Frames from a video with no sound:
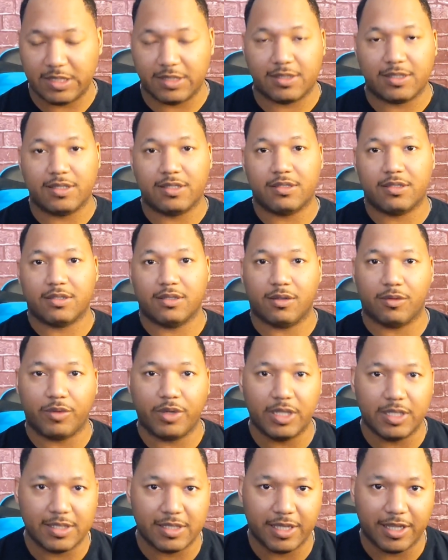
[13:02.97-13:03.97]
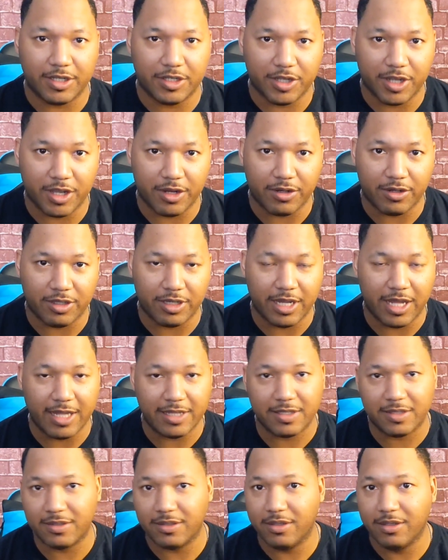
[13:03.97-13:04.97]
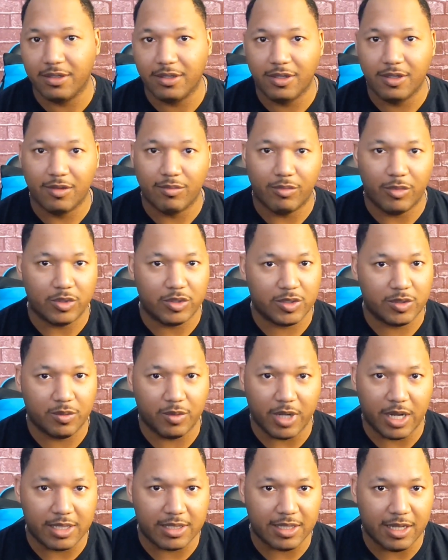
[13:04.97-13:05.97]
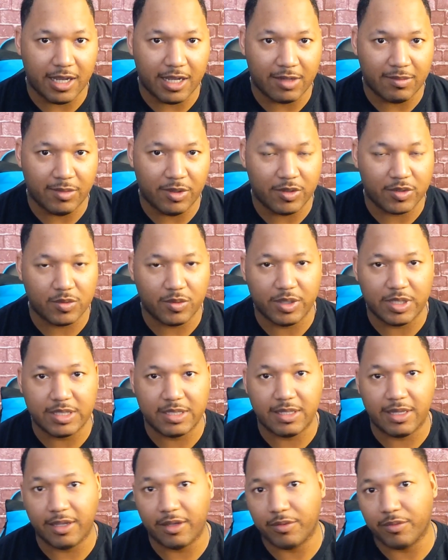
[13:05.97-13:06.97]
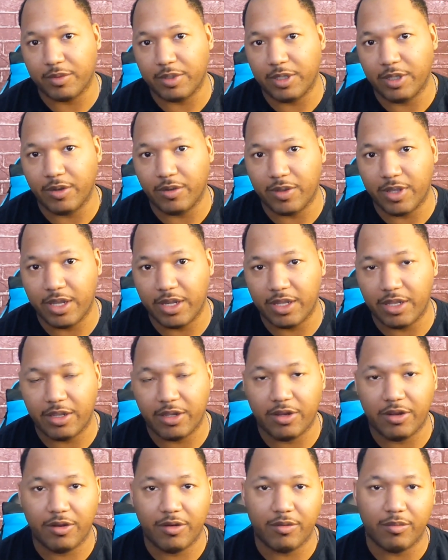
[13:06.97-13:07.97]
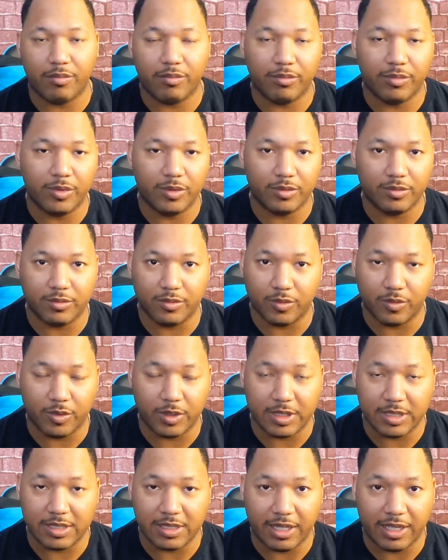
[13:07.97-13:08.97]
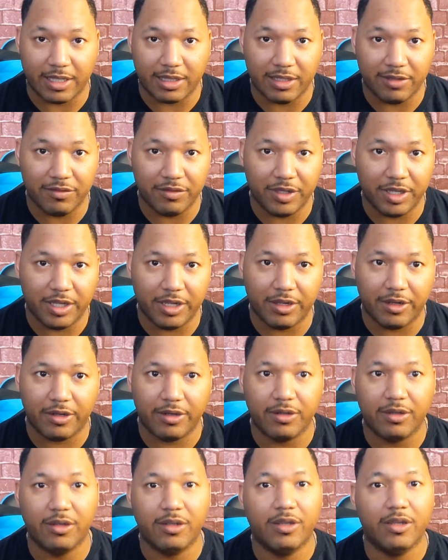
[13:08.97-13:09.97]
this is a real estate channel, and that's mostly what I talk about, is what it's like relocating here, what's like living here,